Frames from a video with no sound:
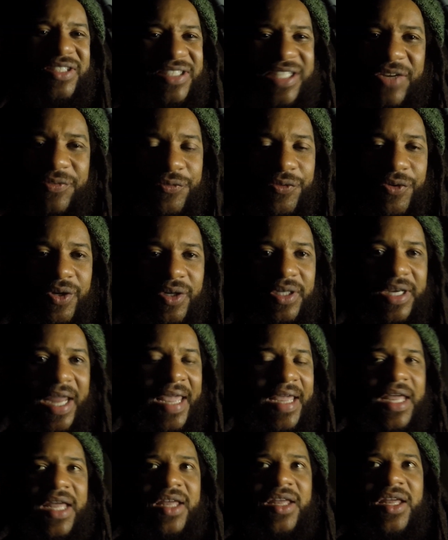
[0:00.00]
differ.
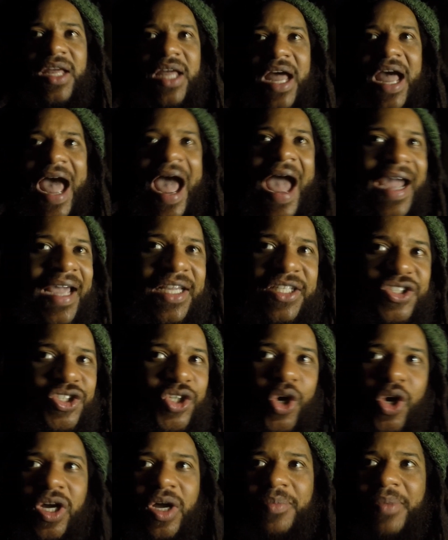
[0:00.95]
Like, I could
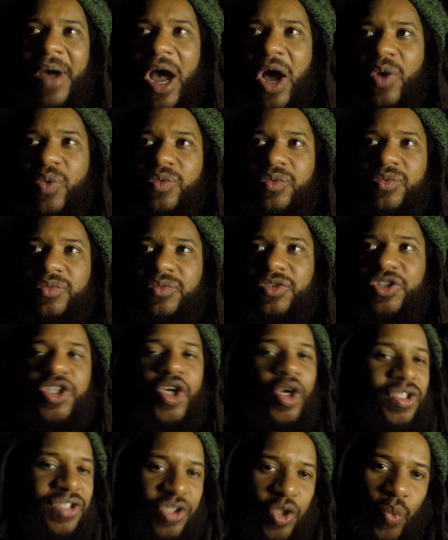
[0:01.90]
talk
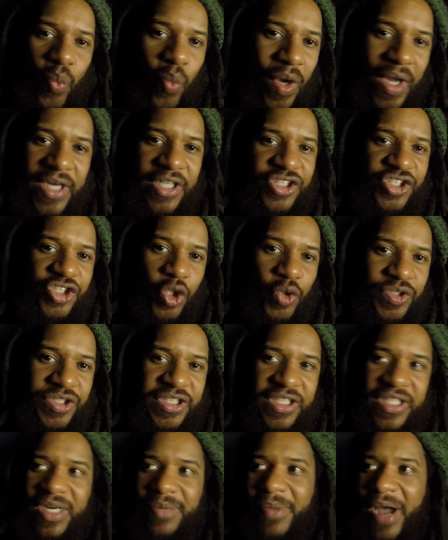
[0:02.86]
to one
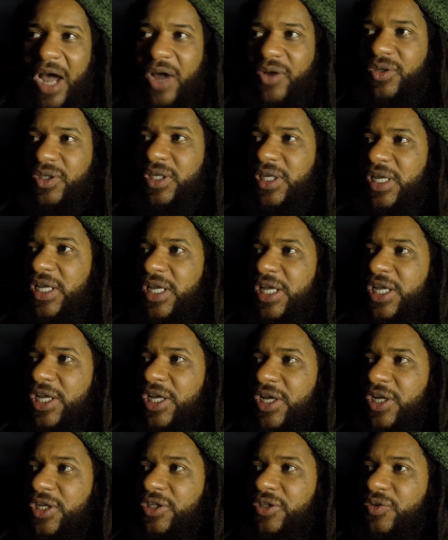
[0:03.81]
associate about
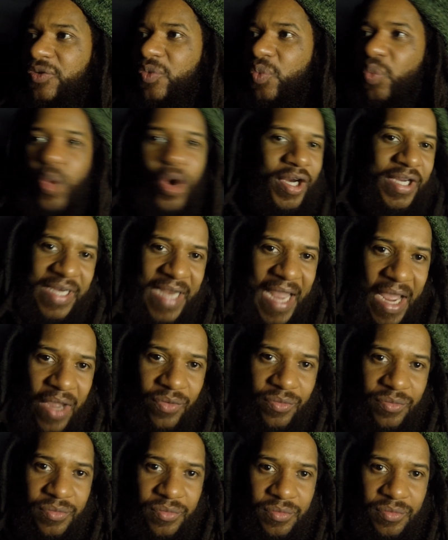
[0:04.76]
working out.